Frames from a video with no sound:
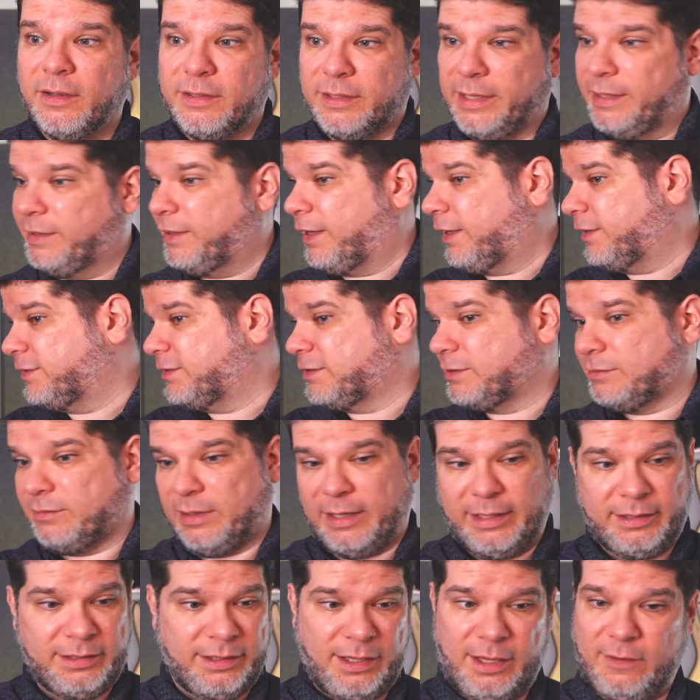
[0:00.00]
And that's
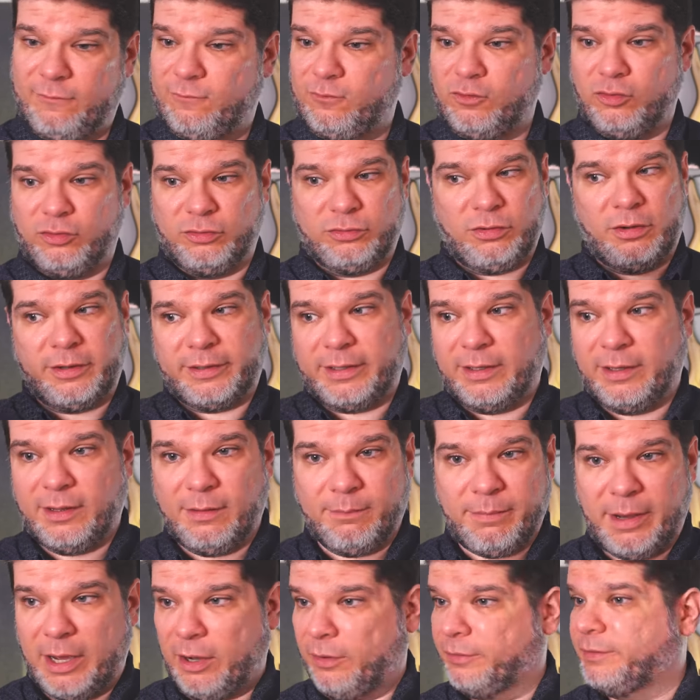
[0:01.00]
like if you're talking
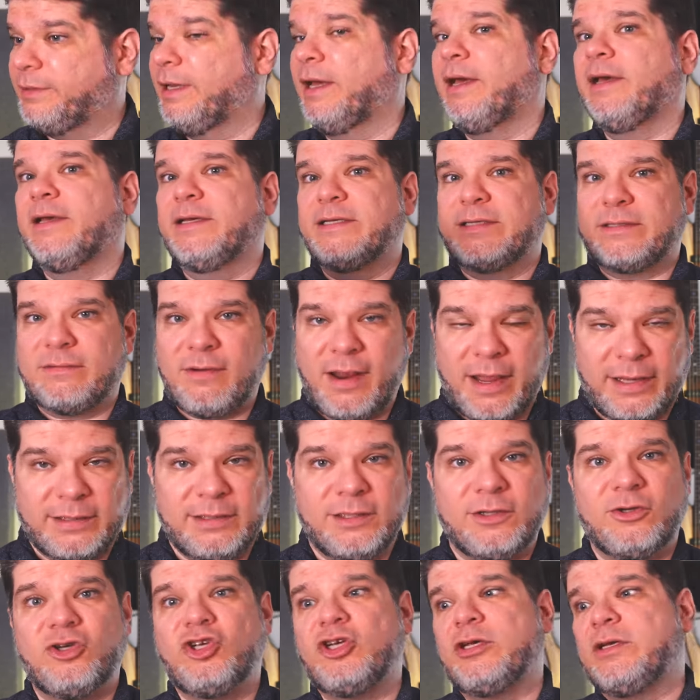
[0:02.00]
about
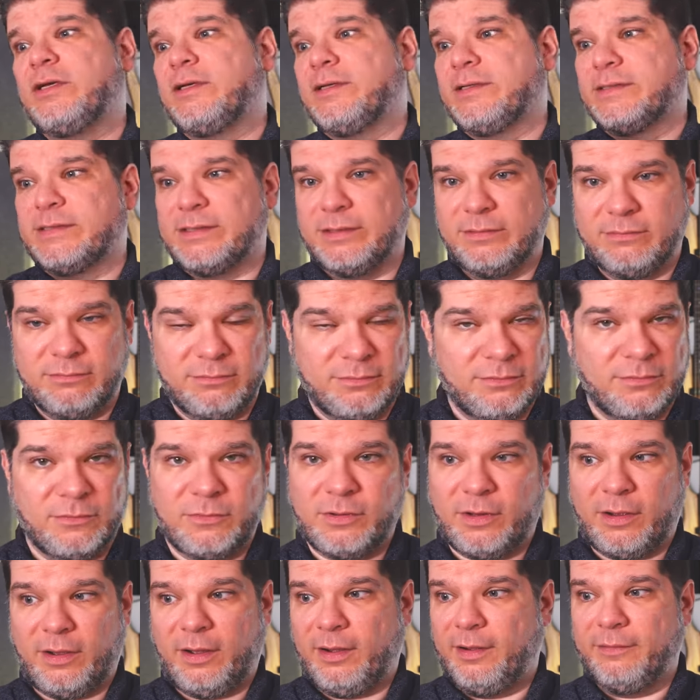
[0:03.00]
strategies
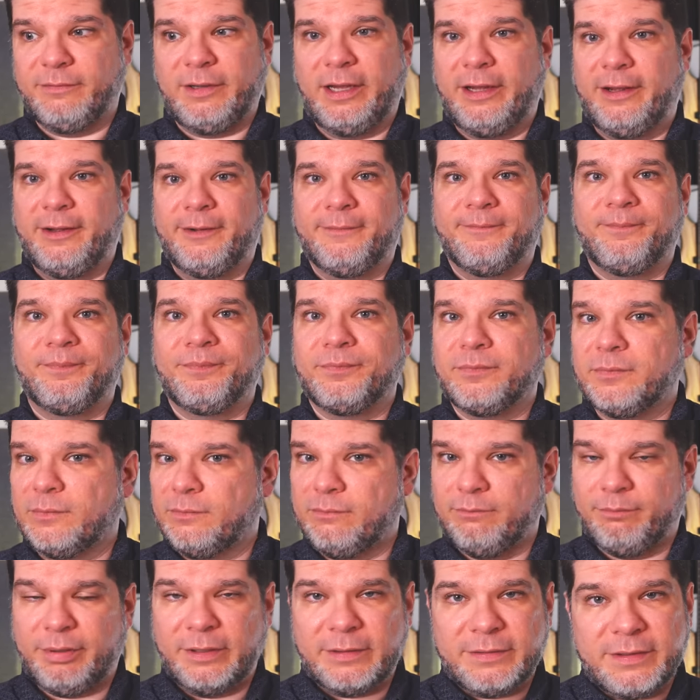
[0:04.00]
and uh, uh,
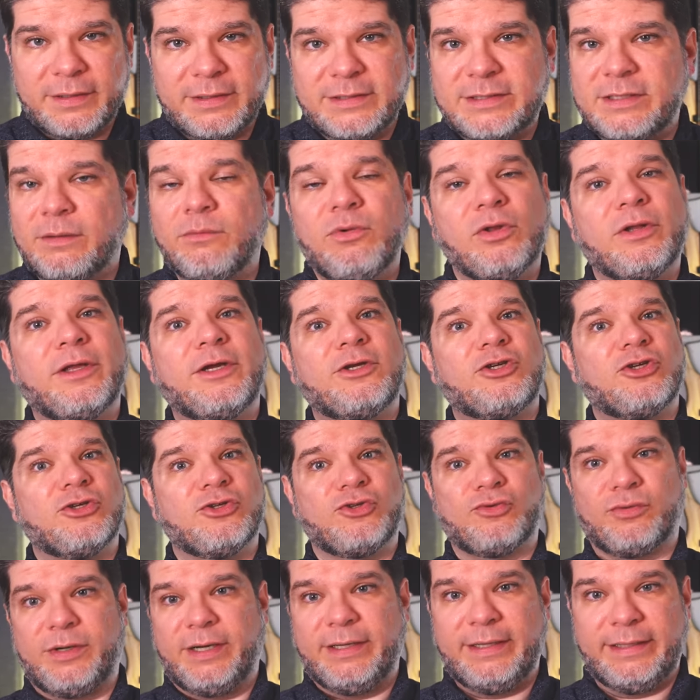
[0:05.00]
building
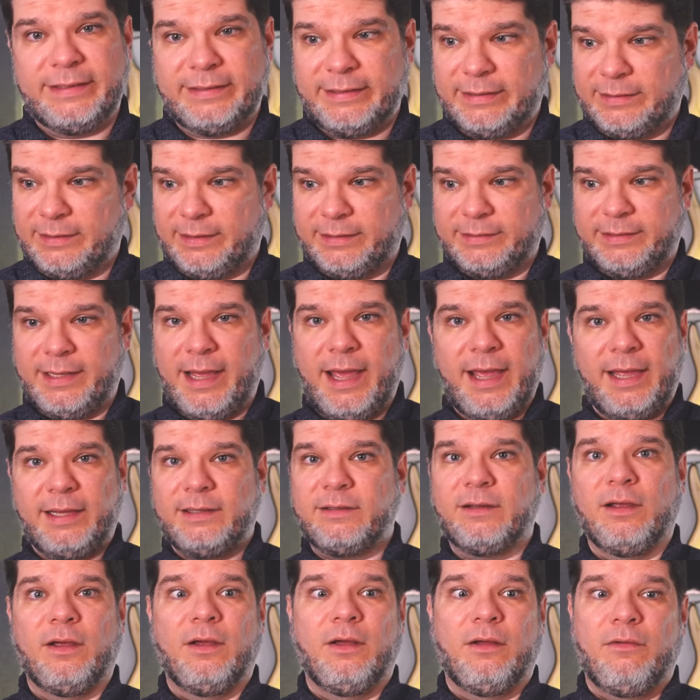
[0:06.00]
simulations or anything like
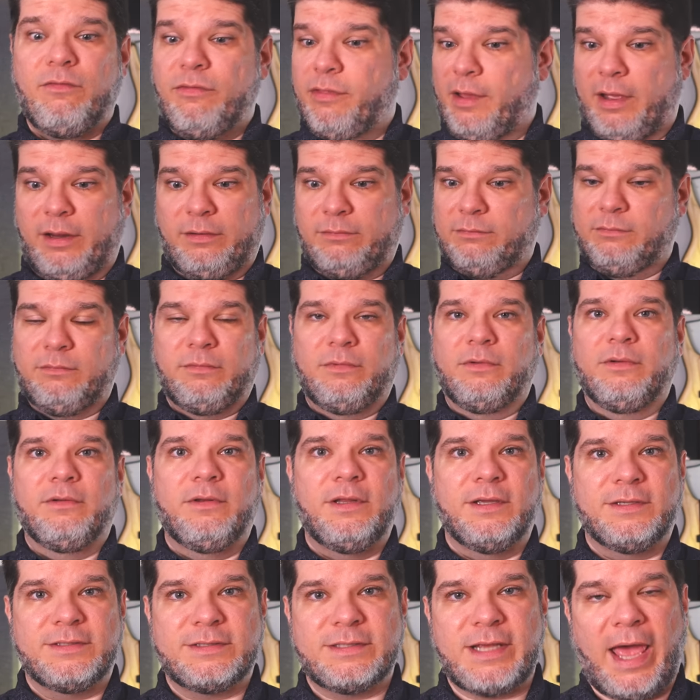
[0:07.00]
that, then
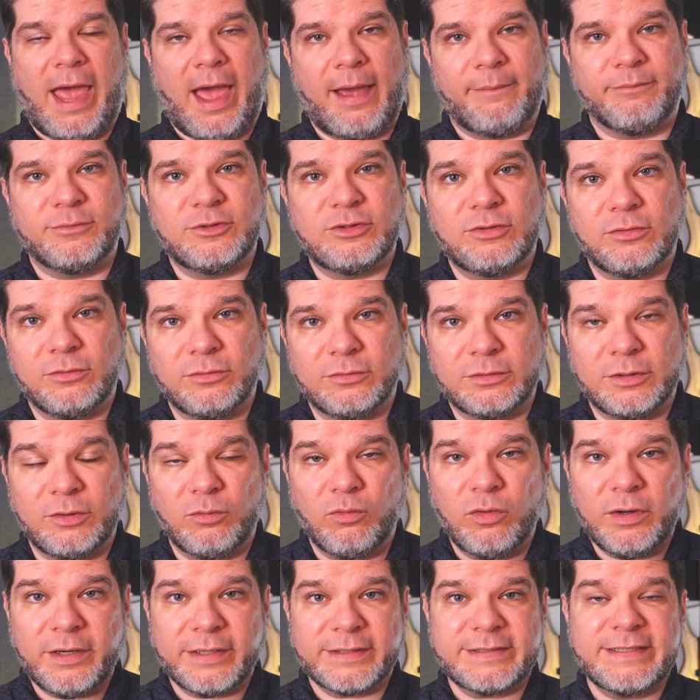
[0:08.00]
this absolutely
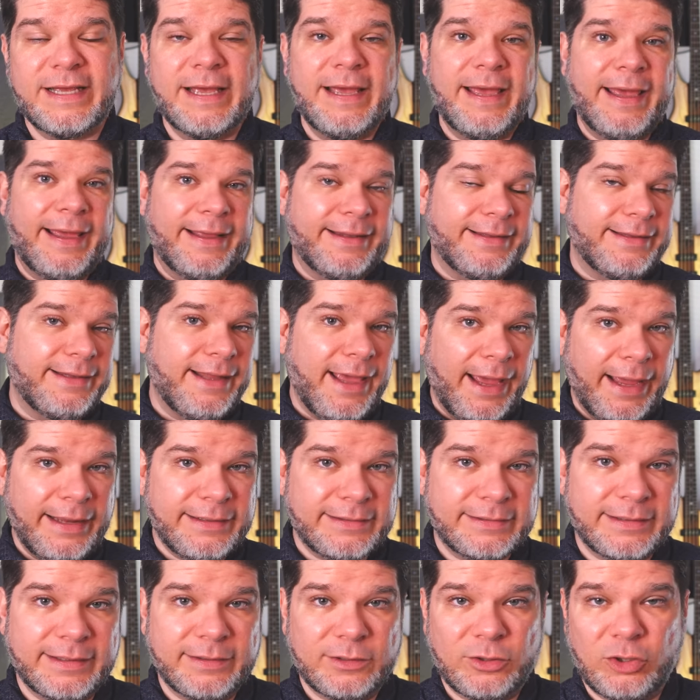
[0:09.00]
works. And
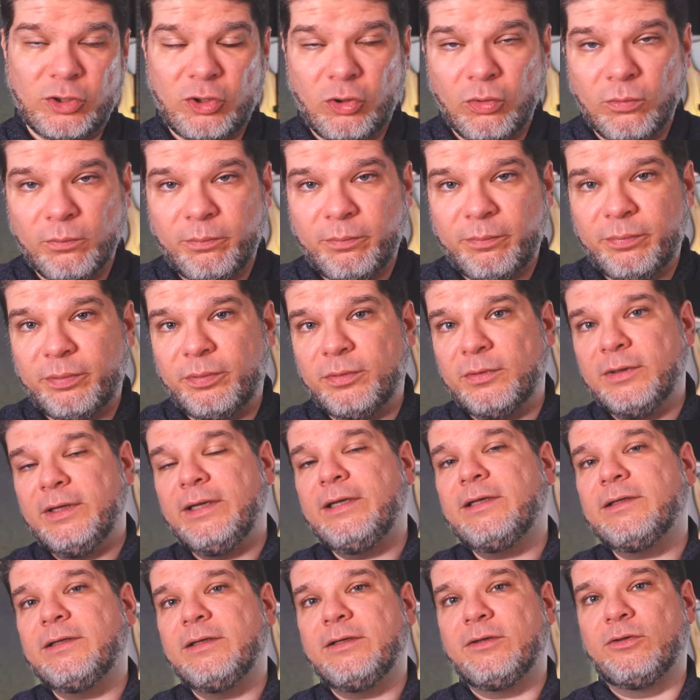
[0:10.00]
that
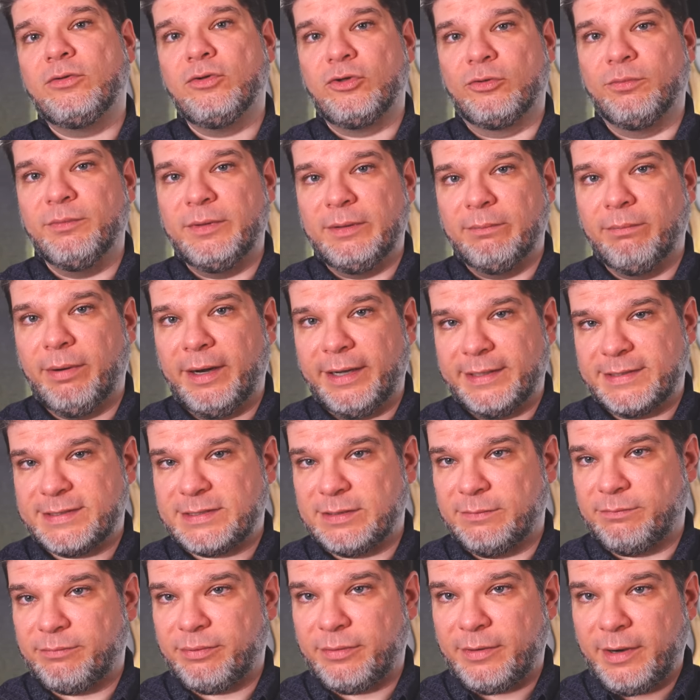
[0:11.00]
completely took me by
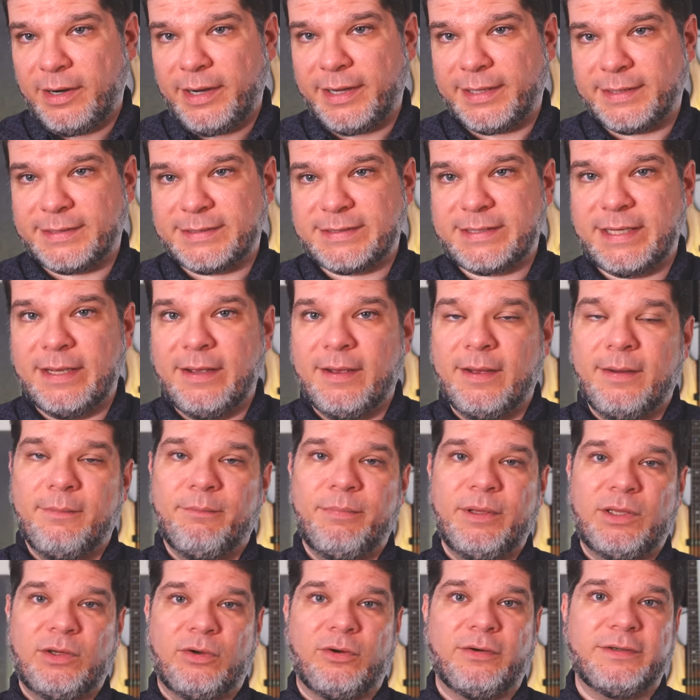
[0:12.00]
surprise,
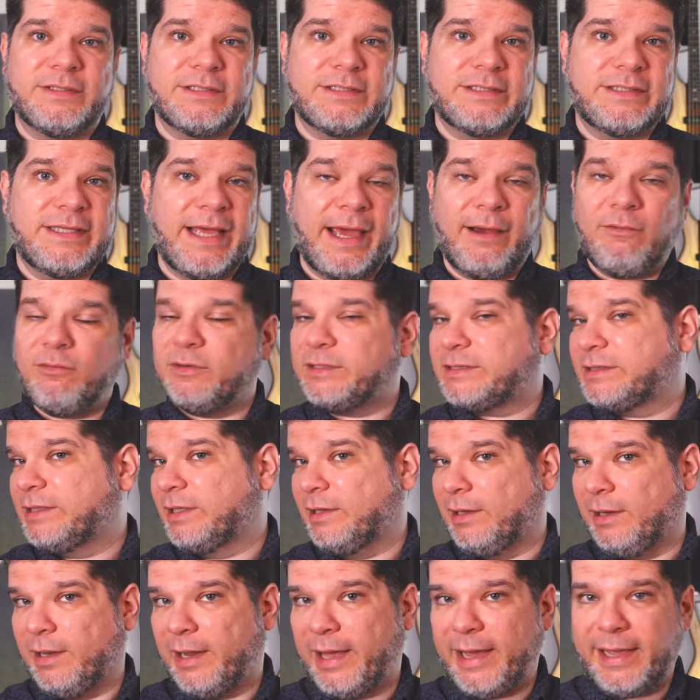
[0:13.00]
because that was
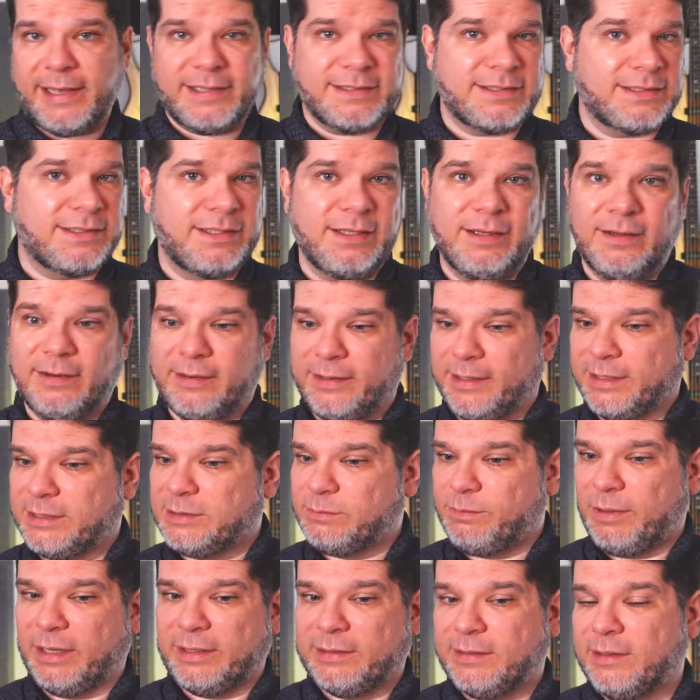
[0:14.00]
the last thing I
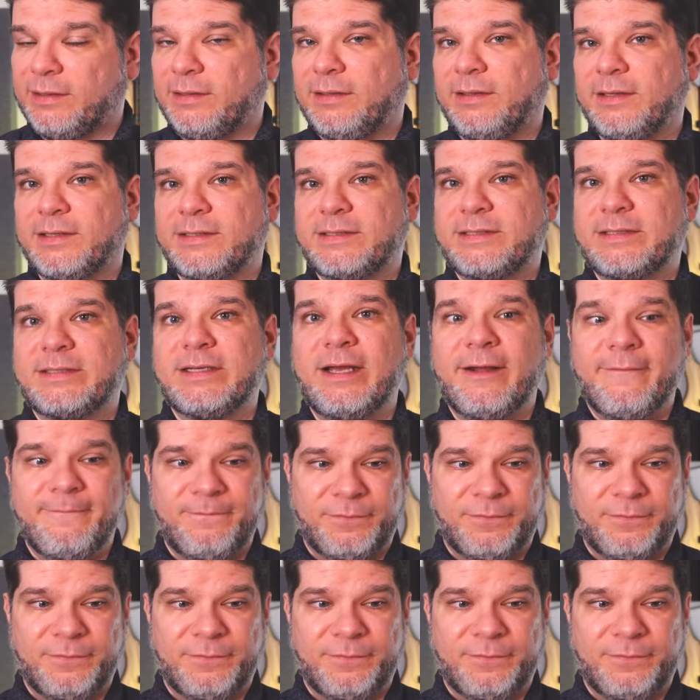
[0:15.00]
expected this